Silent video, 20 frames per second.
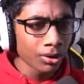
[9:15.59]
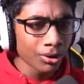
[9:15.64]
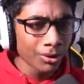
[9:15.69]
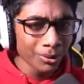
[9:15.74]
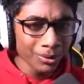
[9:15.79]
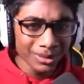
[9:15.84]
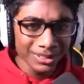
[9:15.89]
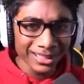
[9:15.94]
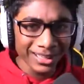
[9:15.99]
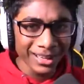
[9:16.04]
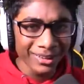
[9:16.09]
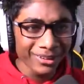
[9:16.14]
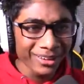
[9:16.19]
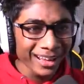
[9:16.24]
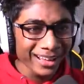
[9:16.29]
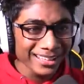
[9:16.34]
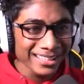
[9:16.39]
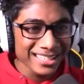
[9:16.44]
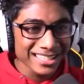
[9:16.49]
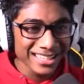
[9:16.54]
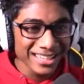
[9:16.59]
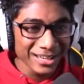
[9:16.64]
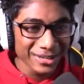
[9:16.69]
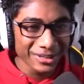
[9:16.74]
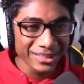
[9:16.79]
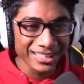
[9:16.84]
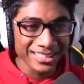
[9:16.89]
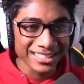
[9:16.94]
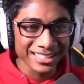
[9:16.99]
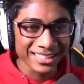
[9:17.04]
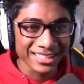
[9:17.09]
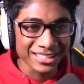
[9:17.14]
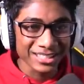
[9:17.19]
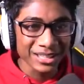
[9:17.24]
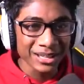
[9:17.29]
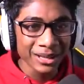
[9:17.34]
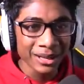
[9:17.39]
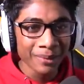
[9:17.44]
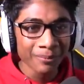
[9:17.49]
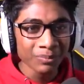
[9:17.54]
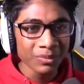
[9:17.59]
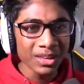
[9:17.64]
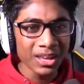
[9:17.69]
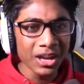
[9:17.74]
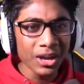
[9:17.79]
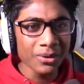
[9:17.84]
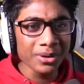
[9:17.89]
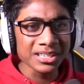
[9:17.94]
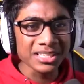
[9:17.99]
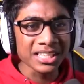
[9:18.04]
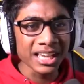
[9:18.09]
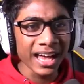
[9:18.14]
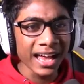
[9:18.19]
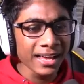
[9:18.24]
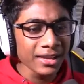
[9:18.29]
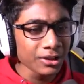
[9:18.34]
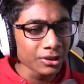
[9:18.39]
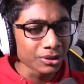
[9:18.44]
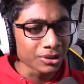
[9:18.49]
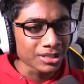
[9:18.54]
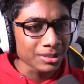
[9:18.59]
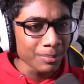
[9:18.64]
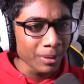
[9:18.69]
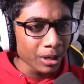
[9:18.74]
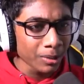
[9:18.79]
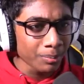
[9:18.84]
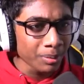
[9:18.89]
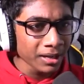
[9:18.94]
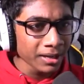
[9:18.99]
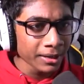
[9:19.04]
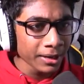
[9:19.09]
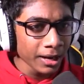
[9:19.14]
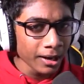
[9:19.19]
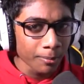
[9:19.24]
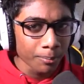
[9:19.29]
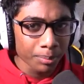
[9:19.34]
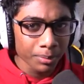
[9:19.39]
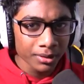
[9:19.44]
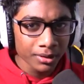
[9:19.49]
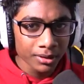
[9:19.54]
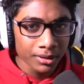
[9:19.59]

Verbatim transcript: What the hell kind of scenery is this? Ew, Zangoose! Better beat it up!